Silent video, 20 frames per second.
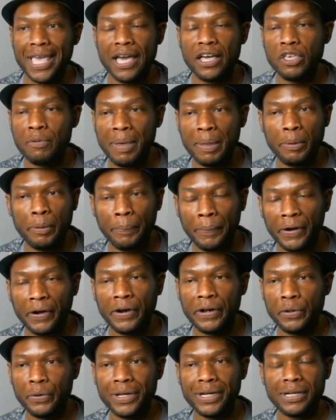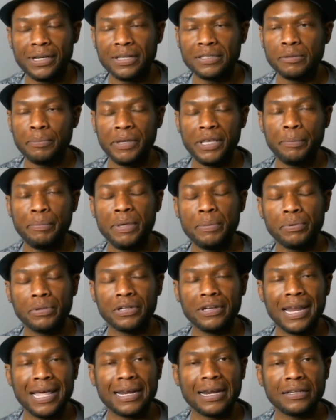you may be paranoid. It doesn't mean people are
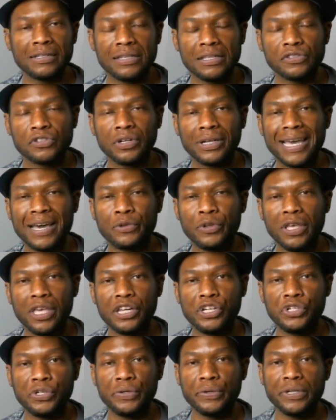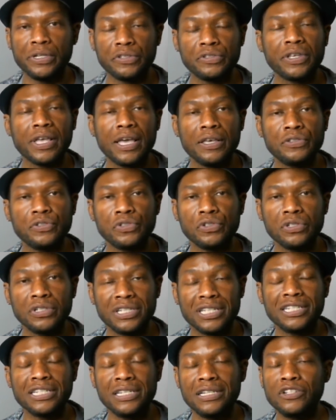not out necessarily out to get you. In this case,
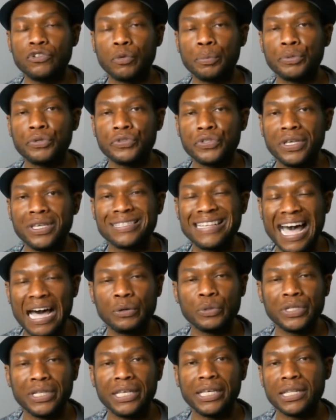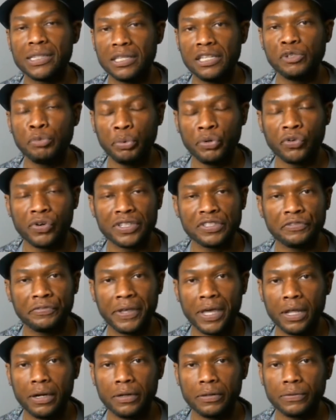the DCCC is out to get these progressive
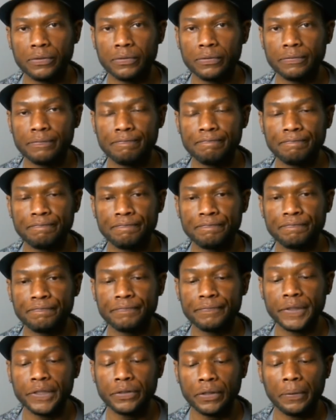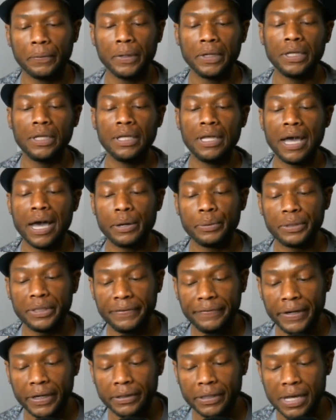candidates. So I will leave
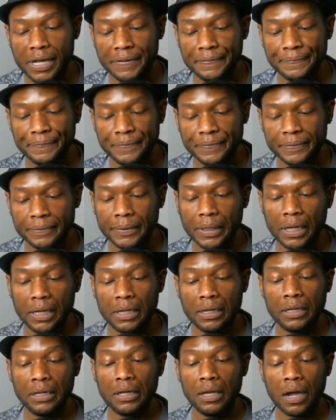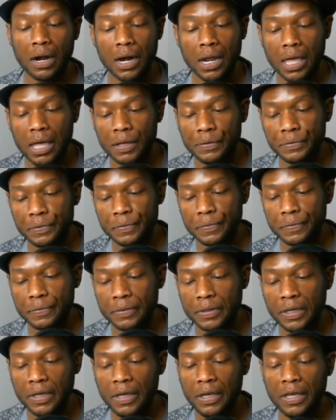it at that. All right, guys.
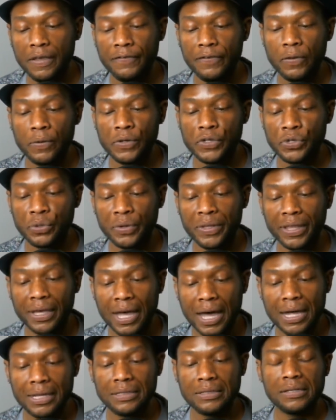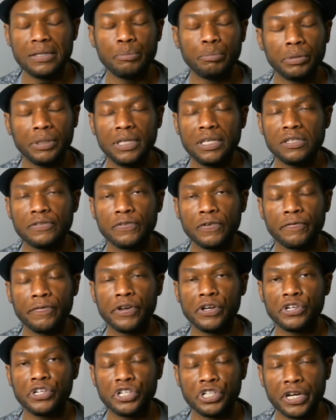If you enjoy the content, please feel free
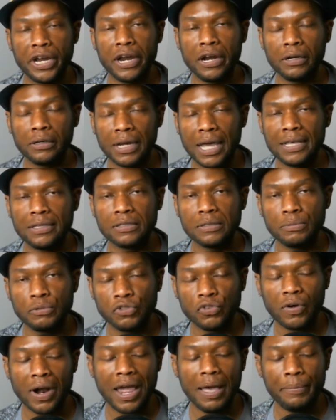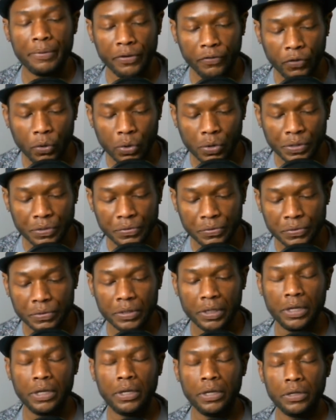to share, like, subscribe. And of course,
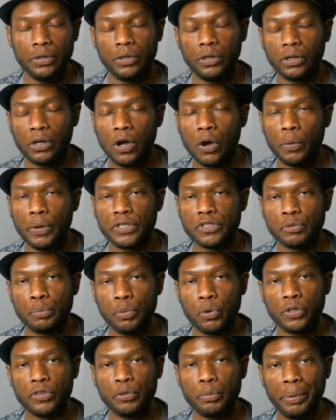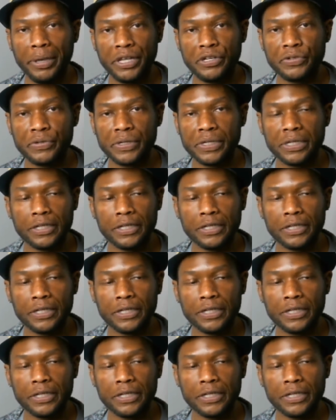you can always support the patron.